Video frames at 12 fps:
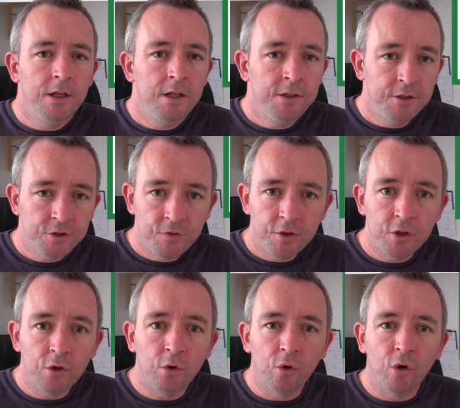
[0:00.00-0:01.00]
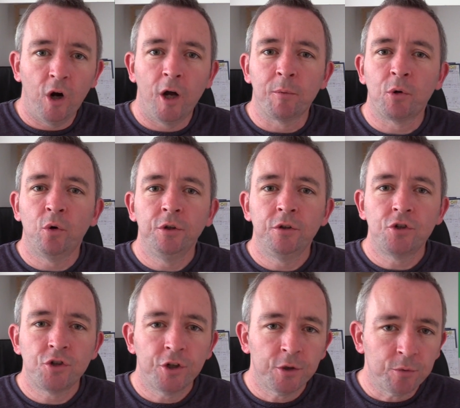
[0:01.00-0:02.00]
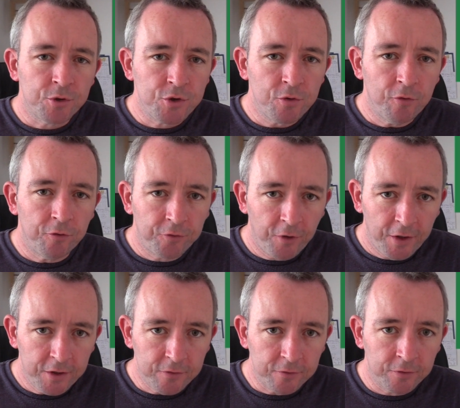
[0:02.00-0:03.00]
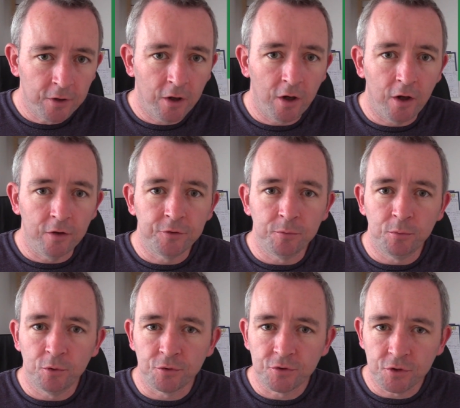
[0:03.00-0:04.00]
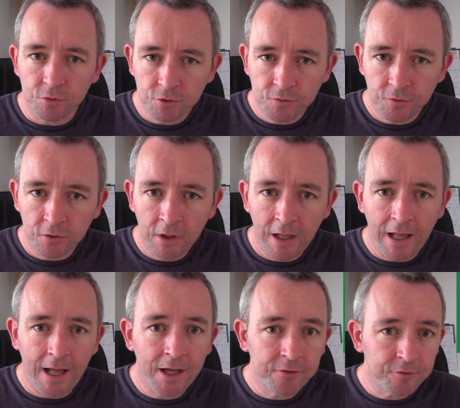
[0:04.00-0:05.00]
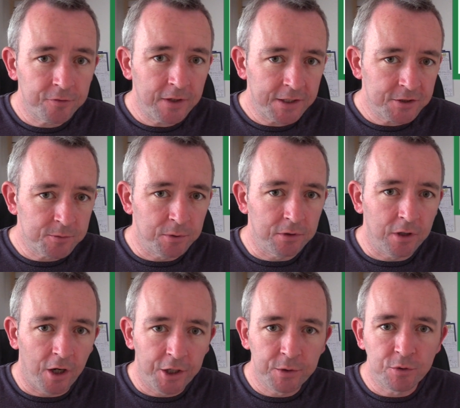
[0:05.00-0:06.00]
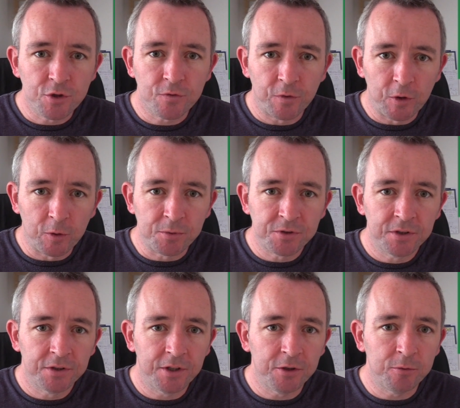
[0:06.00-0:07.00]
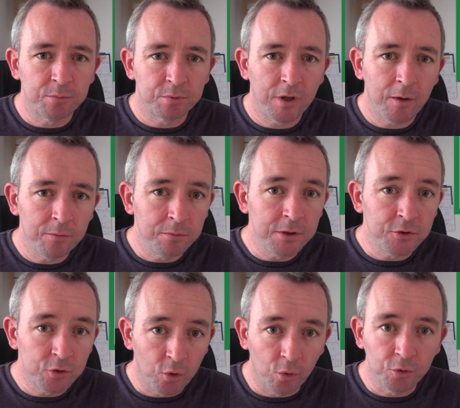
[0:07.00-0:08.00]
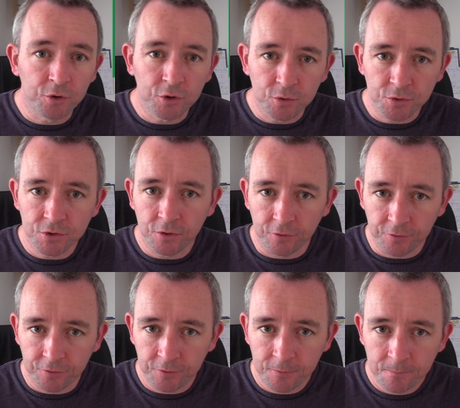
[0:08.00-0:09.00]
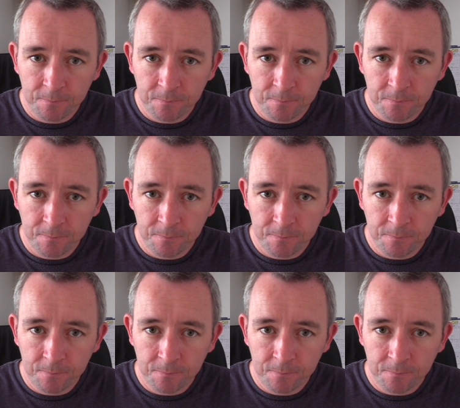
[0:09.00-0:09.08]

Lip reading: In this video I'm going to share with you 5 of the most useful and flexible Irish verbs that you probably don't use enough.